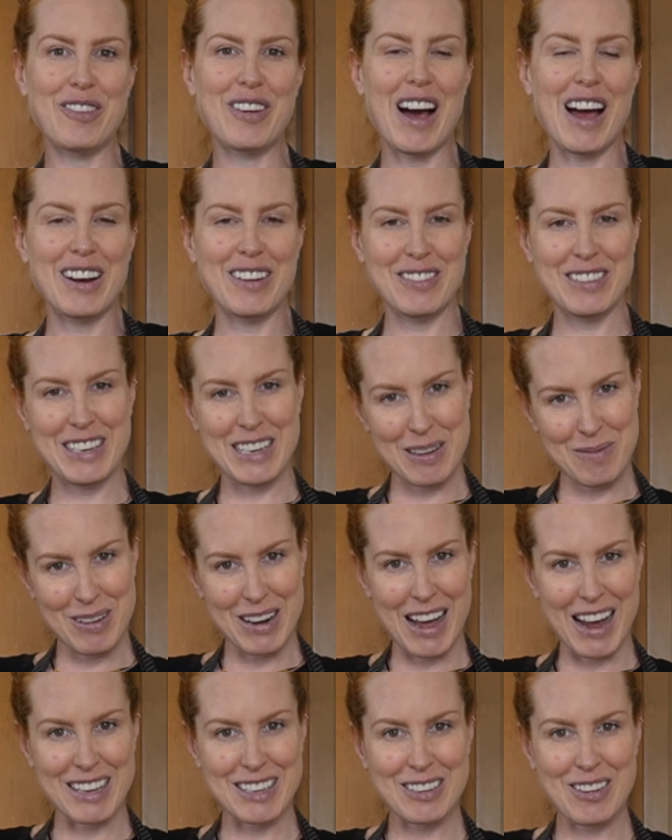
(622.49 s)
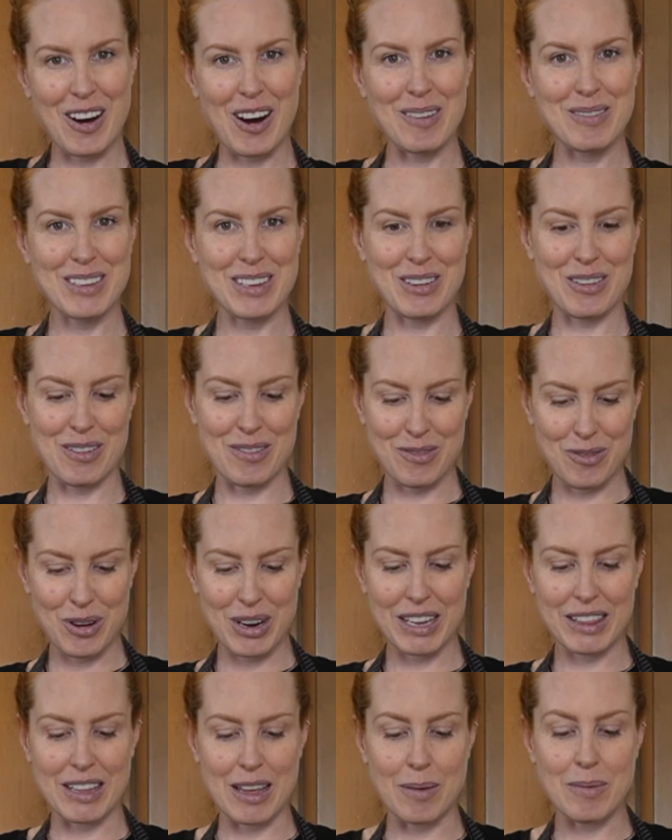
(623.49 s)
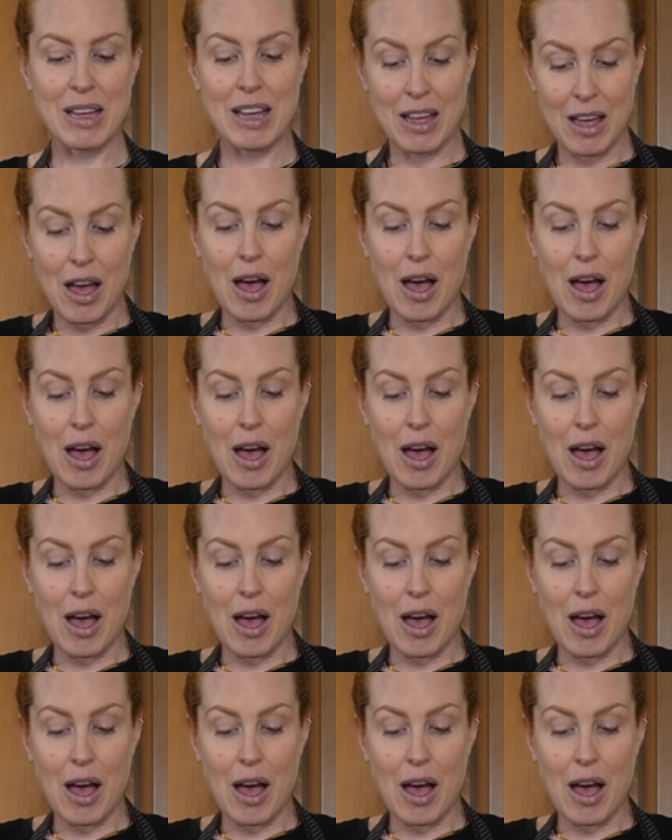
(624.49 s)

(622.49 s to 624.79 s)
kind of demonized carbs and are avoiding them,